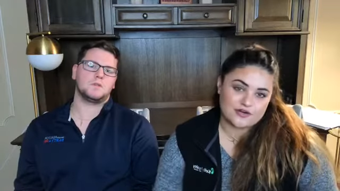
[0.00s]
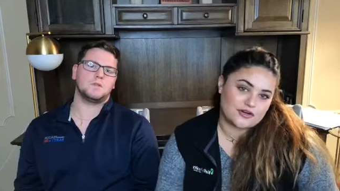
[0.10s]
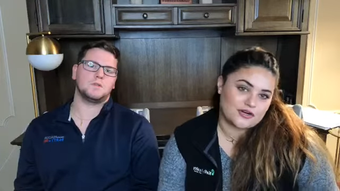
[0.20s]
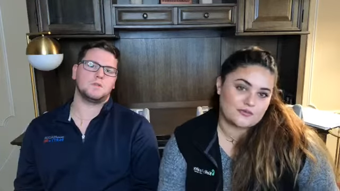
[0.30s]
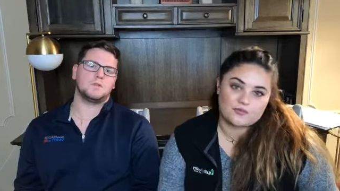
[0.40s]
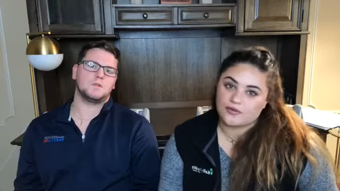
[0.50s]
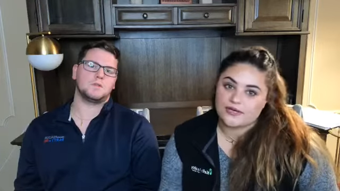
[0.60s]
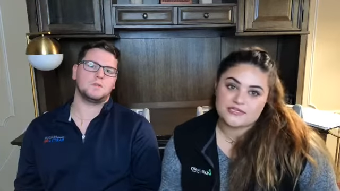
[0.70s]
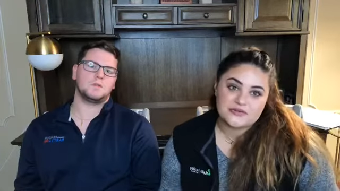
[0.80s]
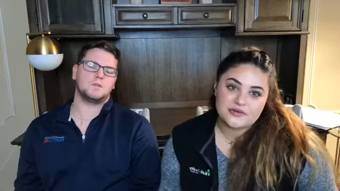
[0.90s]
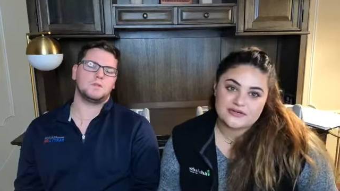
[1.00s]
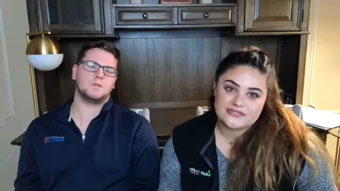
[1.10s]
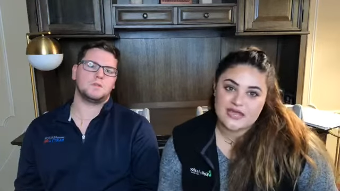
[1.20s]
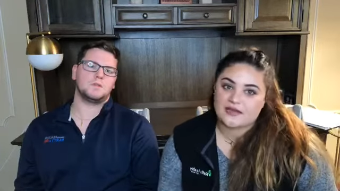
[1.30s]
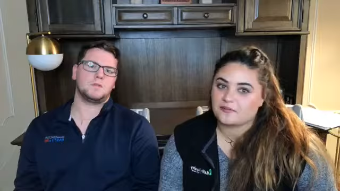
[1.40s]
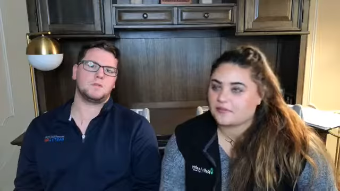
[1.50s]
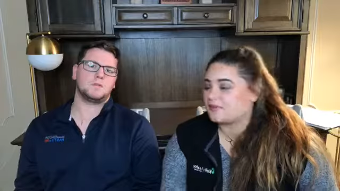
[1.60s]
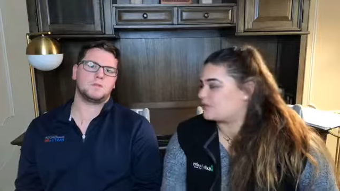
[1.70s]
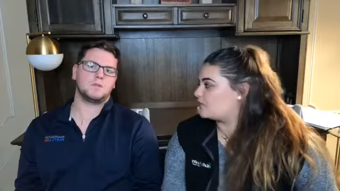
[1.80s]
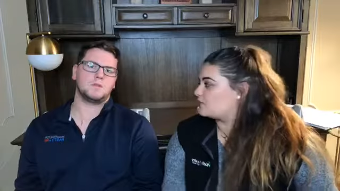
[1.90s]
Speaker 1: you're going to redo your deck,
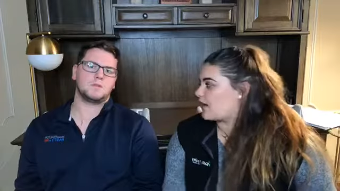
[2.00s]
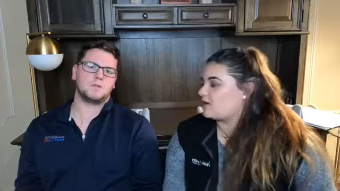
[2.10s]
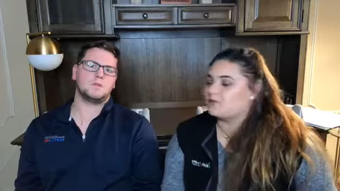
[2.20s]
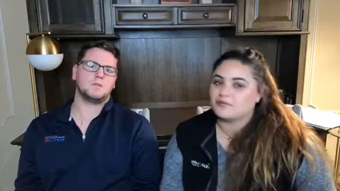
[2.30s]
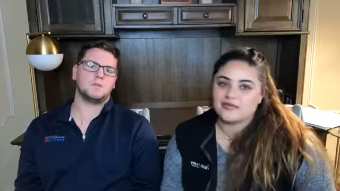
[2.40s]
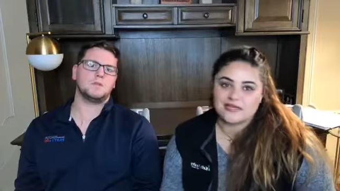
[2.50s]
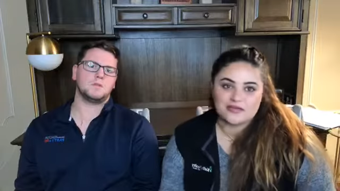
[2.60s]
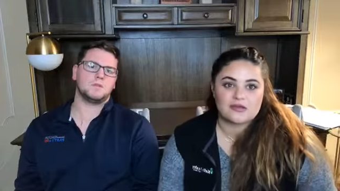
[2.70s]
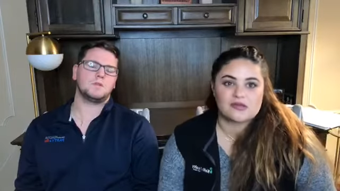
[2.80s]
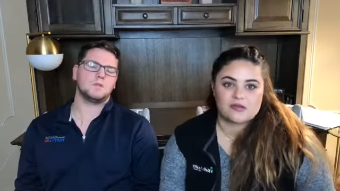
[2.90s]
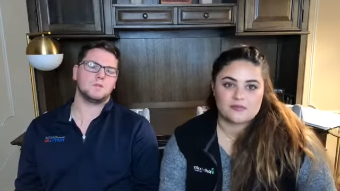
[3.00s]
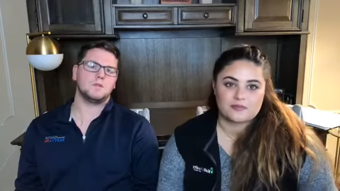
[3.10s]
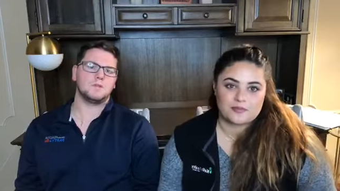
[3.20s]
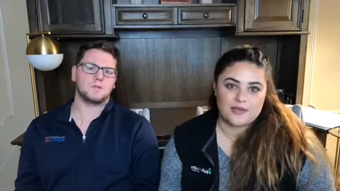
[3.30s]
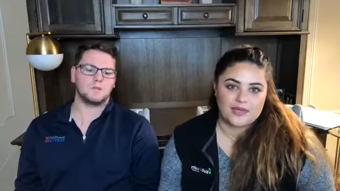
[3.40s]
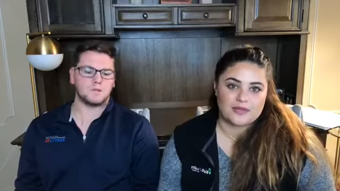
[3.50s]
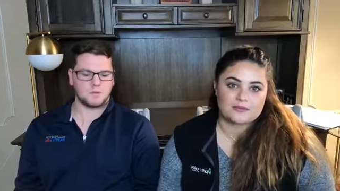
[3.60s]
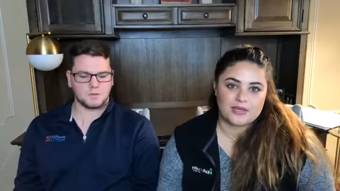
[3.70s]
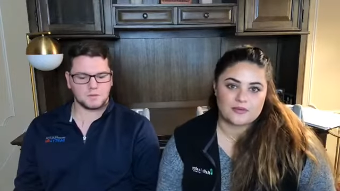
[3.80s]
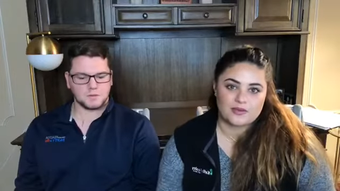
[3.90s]
people will probably pay
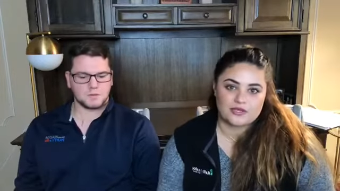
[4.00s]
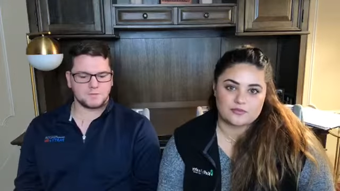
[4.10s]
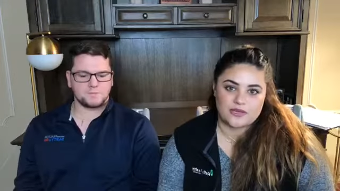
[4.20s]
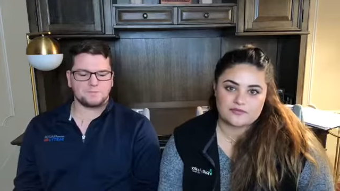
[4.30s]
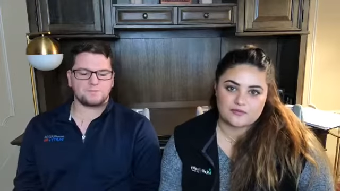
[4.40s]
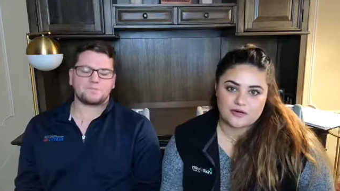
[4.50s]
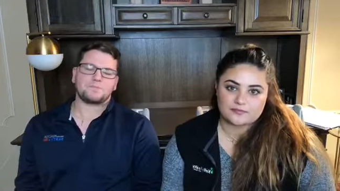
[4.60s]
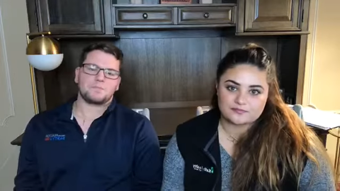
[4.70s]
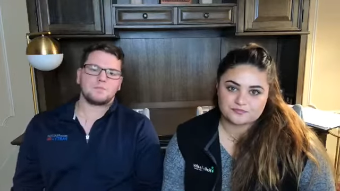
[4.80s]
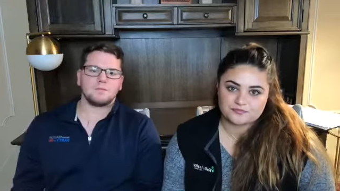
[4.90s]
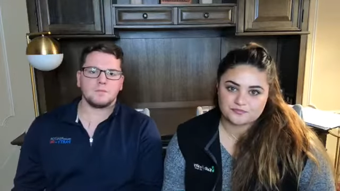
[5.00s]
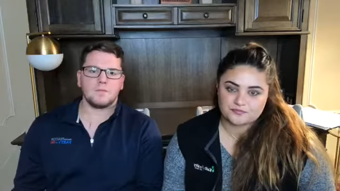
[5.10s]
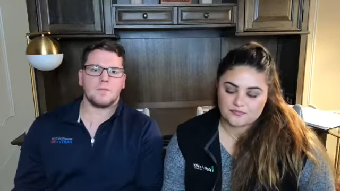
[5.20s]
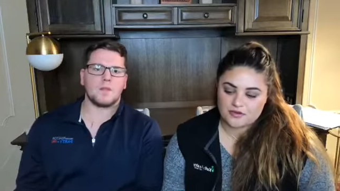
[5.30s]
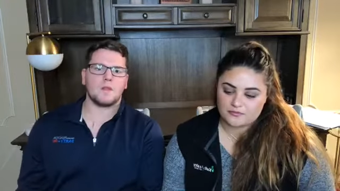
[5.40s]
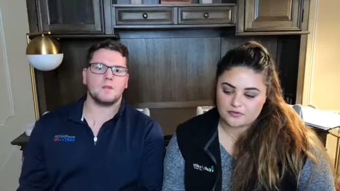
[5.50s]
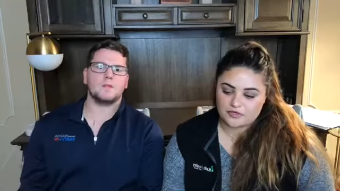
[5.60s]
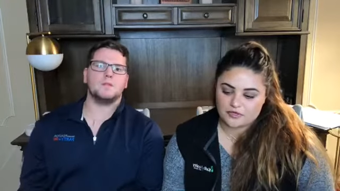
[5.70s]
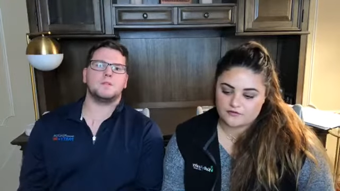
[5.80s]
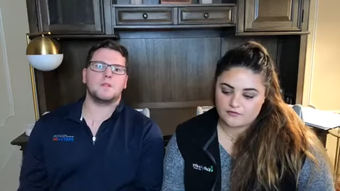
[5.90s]
pay what you paid for.
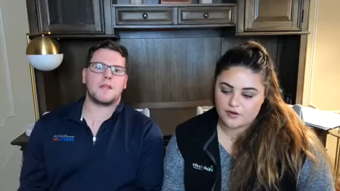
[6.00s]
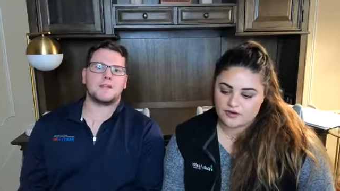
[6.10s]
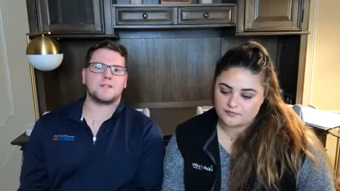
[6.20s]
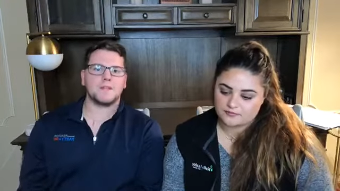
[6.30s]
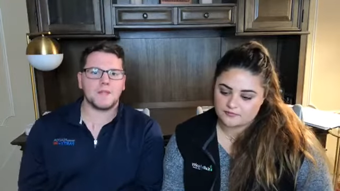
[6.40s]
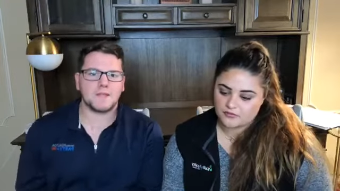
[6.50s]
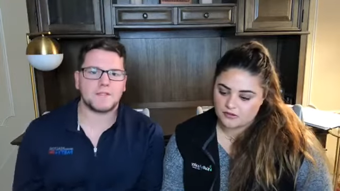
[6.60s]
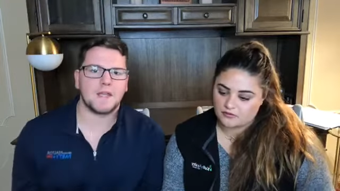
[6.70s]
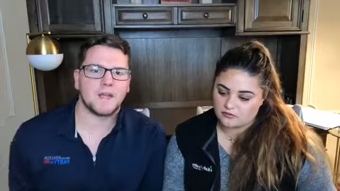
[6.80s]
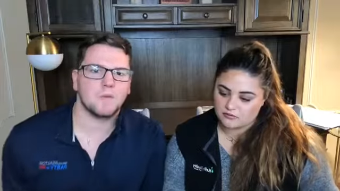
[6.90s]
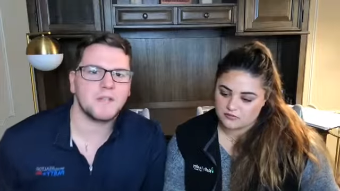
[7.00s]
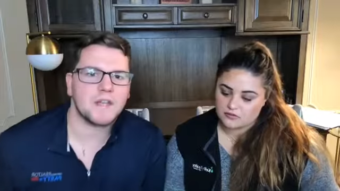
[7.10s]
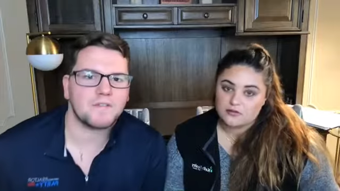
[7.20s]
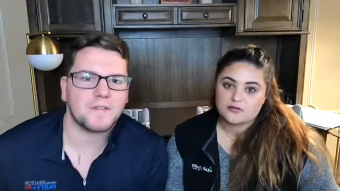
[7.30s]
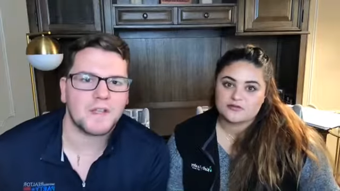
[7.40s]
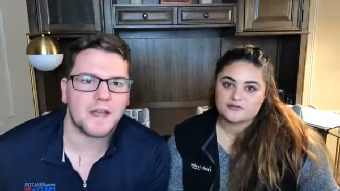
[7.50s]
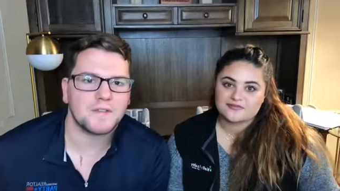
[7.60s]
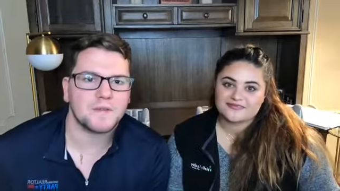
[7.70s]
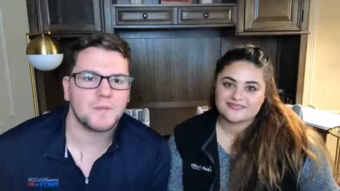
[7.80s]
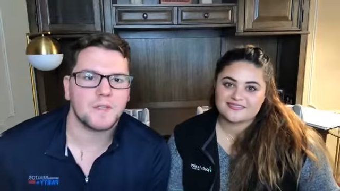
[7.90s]
Speaker 2: Number four. Auntie Aunt oh. we definitely
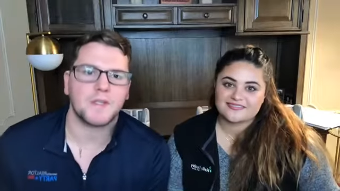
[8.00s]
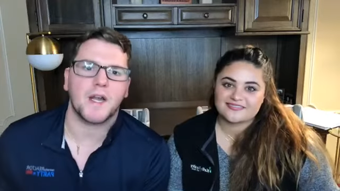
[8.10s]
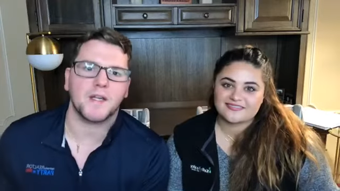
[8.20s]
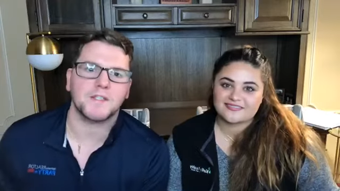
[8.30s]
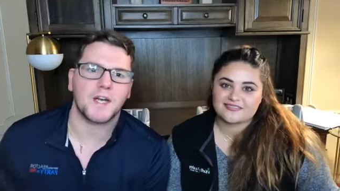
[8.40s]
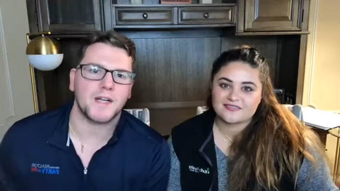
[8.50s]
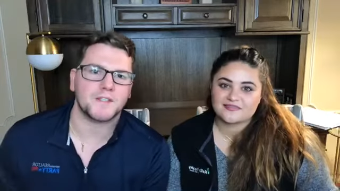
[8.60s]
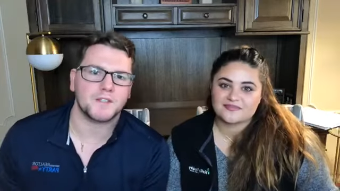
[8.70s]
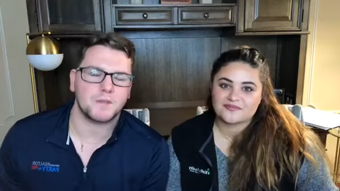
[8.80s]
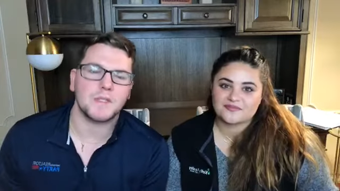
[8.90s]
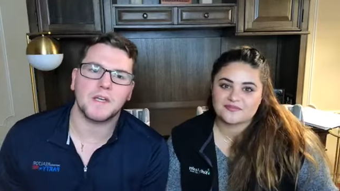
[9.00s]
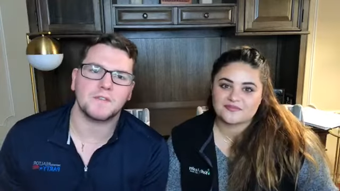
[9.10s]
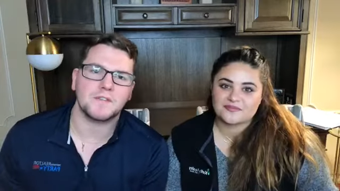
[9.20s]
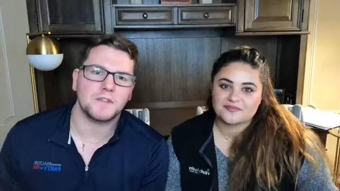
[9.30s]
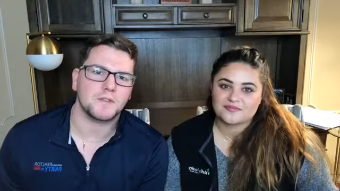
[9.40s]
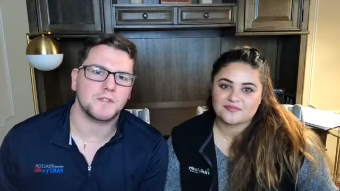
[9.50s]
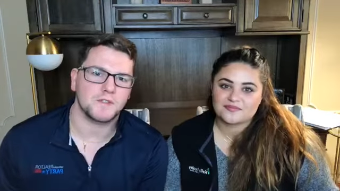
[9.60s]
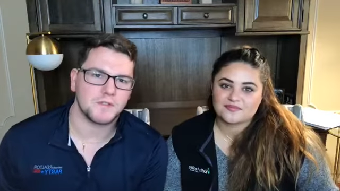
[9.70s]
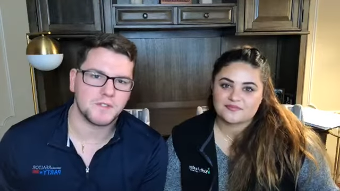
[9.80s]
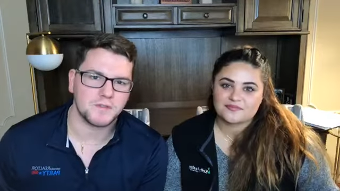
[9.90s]
have some good contractors. We'd love to
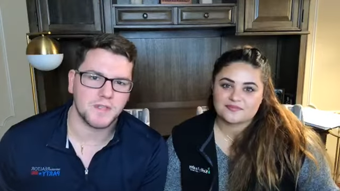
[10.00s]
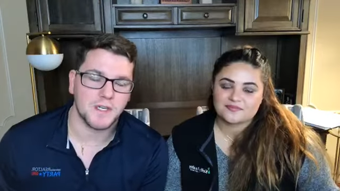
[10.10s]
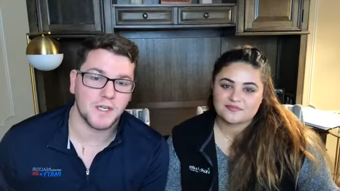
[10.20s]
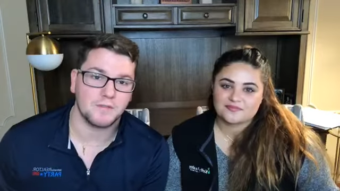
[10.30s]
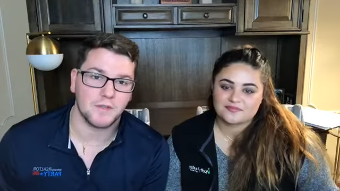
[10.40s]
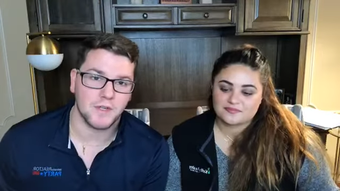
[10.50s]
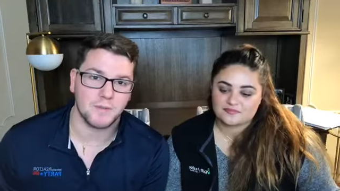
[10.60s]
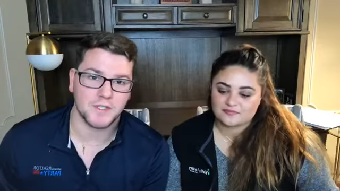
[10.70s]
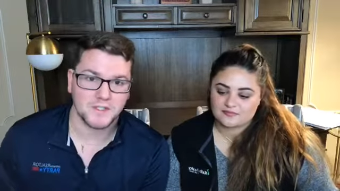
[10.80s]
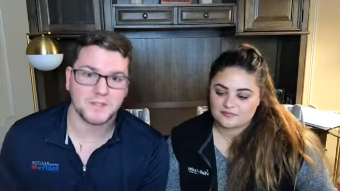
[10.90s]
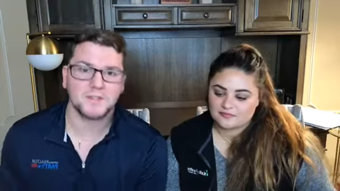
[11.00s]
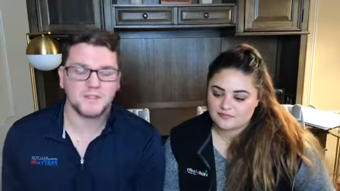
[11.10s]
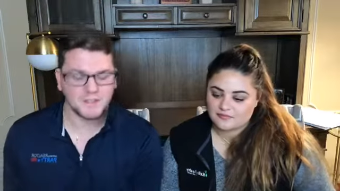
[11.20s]
shoot you their phone numbers.